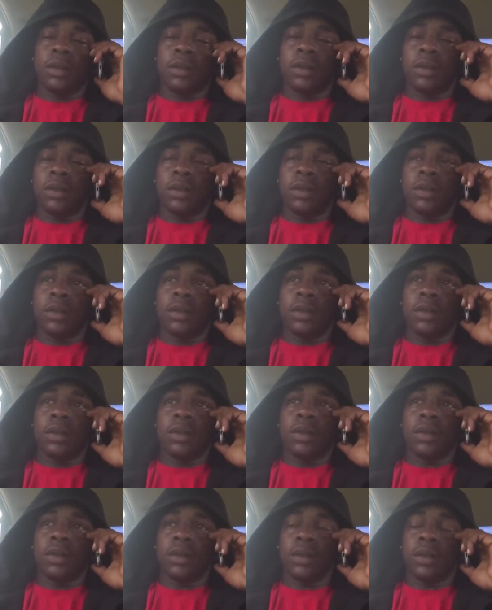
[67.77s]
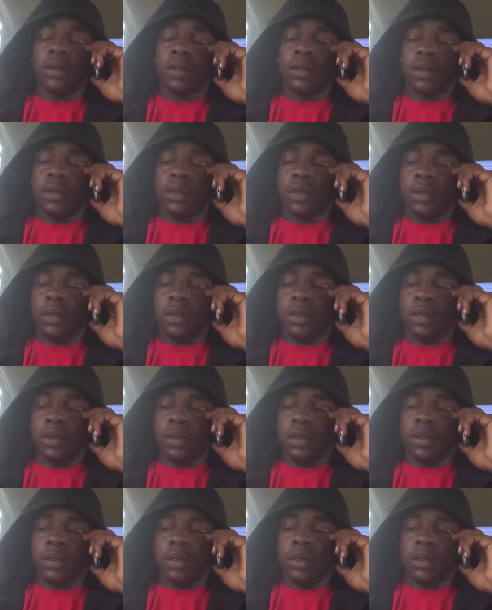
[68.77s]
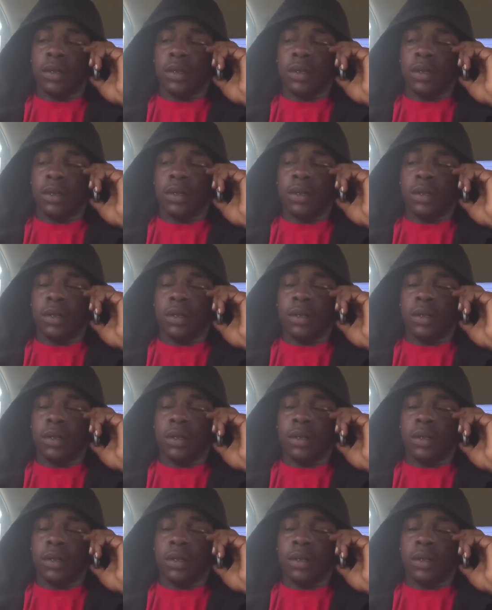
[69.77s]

No one is speaking in this clip.